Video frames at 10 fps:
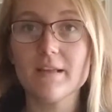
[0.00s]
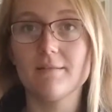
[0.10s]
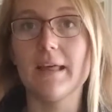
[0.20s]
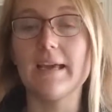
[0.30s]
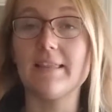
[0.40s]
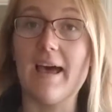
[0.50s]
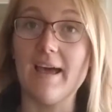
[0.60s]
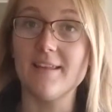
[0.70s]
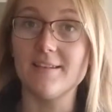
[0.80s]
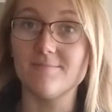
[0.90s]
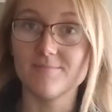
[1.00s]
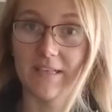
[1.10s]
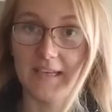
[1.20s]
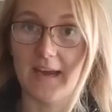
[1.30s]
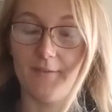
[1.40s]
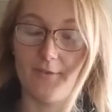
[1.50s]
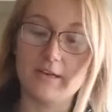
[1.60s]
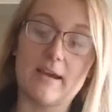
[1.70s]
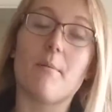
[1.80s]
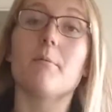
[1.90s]
like that, and he kind of freaked
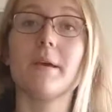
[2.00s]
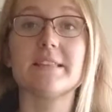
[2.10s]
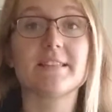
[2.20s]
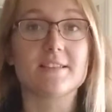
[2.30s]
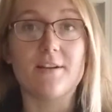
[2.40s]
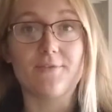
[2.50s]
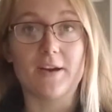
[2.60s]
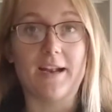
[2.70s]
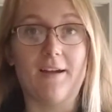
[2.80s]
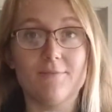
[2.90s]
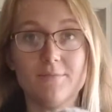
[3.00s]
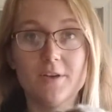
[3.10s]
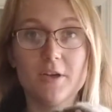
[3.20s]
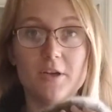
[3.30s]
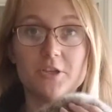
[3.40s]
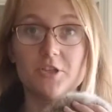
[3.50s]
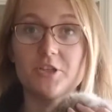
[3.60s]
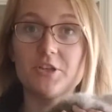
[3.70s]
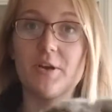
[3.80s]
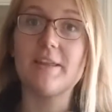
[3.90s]
out. I'm amazed he's not freaking out just
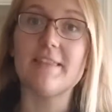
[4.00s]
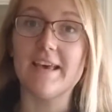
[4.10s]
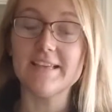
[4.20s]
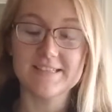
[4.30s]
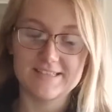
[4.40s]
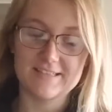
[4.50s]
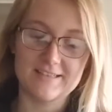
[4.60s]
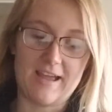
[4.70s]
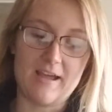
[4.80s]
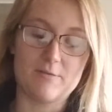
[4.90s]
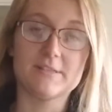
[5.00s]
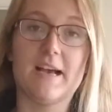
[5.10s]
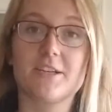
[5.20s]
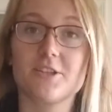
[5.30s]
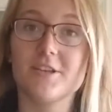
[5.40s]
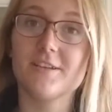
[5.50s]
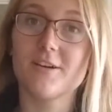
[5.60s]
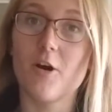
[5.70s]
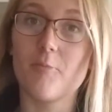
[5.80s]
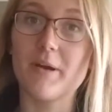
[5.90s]
doing this. I was actually
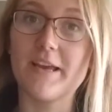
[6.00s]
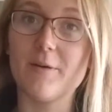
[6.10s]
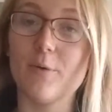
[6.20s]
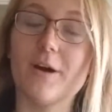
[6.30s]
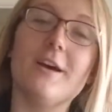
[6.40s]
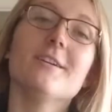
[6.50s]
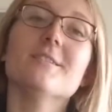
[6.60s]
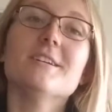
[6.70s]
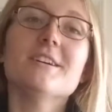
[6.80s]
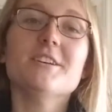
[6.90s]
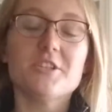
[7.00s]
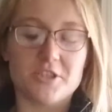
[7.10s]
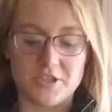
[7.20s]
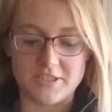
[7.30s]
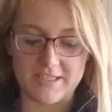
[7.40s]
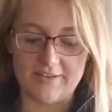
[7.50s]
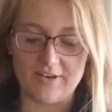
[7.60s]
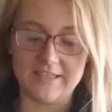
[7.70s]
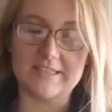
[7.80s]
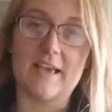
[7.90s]
hoping he would, just to give an
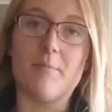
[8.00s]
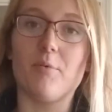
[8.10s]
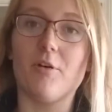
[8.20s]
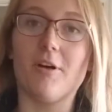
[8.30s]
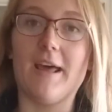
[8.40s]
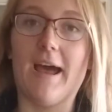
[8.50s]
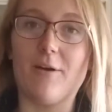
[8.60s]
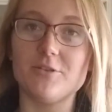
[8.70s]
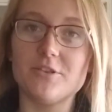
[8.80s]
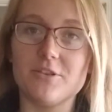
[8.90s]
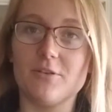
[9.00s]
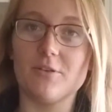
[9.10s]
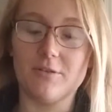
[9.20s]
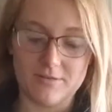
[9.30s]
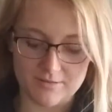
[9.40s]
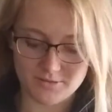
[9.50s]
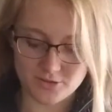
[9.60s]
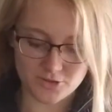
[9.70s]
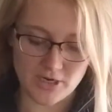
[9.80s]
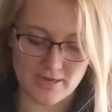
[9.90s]
example on how to
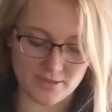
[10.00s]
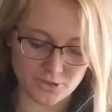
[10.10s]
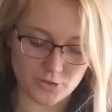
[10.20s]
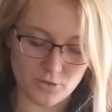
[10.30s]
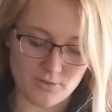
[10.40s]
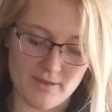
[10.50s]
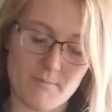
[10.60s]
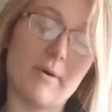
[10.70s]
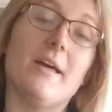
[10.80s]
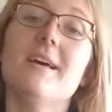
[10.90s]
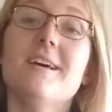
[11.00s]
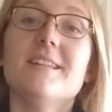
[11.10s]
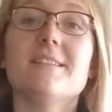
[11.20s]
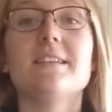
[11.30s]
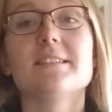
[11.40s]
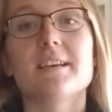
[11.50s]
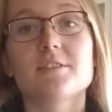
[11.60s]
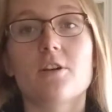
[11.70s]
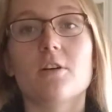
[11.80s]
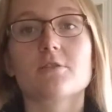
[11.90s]
try to control them. But these guys
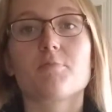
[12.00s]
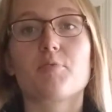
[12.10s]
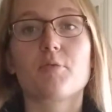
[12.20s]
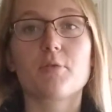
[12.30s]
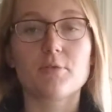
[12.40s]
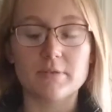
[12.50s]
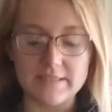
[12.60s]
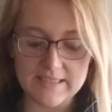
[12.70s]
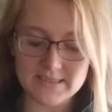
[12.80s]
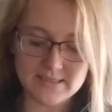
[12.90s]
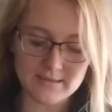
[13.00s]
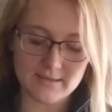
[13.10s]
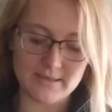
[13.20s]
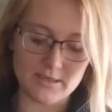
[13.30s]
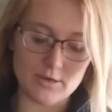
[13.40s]
are also decently